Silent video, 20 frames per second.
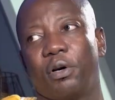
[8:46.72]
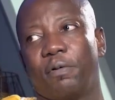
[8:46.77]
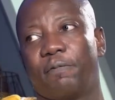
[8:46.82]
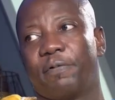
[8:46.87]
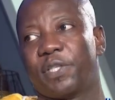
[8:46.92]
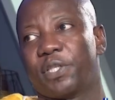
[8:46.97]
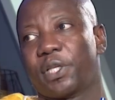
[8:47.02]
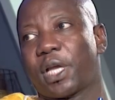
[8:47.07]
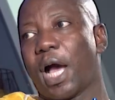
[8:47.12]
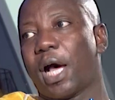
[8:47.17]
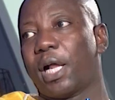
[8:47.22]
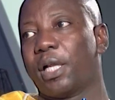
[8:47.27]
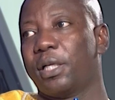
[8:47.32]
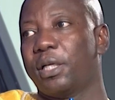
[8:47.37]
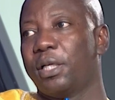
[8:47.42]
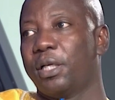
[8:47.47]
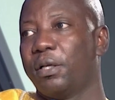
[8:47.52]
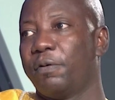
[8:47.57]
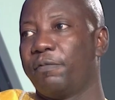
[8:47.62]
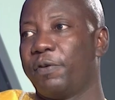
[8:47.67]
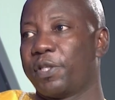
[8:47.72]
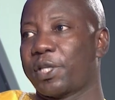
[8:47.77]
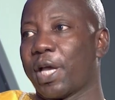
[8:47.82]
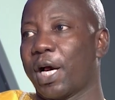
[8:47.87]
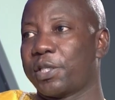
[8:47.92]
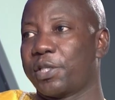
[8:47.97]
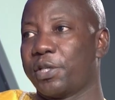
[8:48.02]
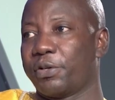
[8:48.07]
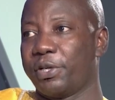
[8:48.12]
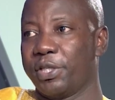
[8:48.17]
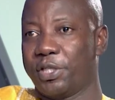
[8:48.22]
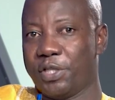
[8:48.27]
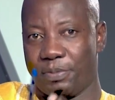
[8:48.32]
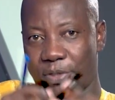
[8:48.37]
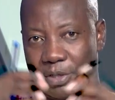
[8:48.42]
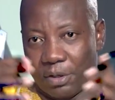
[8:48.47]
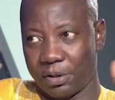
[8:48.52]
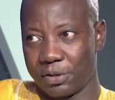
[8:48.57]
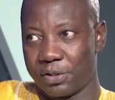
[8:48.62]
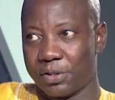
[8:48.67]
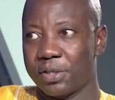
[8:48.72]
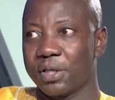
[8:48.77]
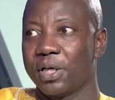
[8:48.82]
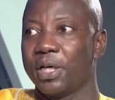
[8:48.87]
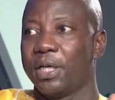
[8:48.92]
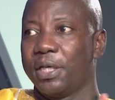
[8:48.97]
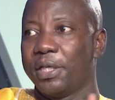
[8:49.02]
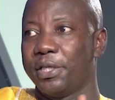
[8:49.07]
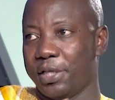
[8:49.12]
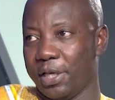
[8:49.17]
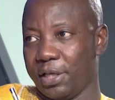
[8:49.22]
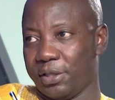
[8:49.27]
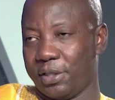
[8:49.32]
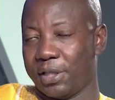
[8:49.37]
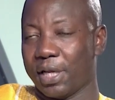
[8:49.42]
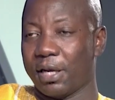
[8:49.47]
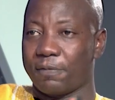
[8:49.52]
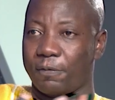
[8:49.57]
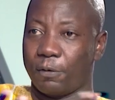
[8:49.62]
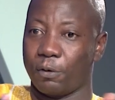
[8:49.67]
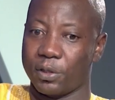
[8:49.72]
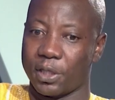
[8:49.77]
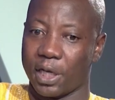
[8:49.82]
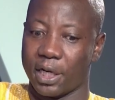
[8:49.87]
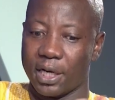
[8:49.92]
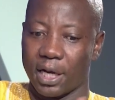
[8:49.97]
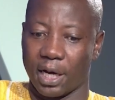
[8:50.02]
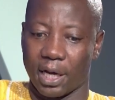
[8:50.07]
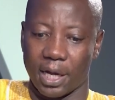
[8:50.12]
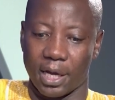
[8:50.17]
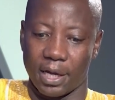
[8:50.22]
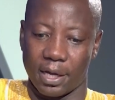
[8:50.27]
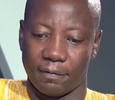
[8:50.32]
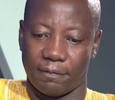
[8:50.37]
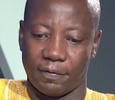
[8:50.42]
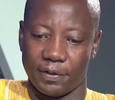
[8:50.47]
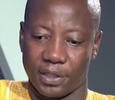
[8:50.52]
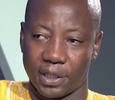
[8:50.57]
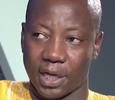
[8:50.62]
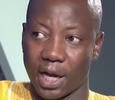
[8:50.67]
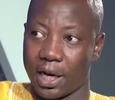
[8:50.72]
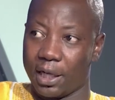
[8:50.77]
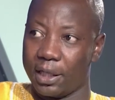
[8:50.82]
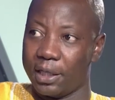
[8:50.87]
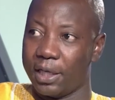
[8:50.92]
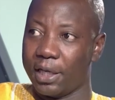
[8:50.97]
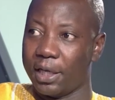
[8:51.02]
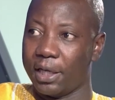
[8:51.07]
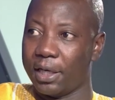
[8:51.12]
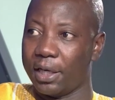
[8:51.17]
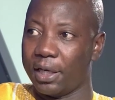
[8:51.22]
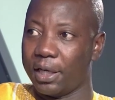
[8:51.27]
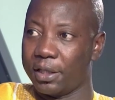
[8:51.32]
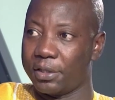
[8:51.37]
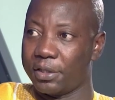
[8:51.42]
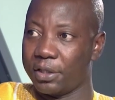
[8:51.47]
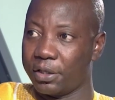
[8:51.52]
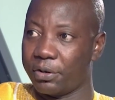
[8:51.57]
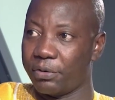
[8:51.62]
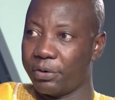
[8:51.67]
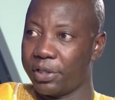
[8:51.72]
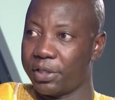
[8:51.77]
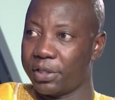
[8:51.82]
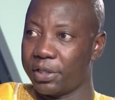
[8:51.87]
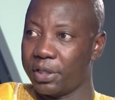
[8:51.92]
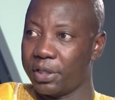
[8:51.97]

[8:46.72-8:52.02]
physical security, because yes, that falls under physical security.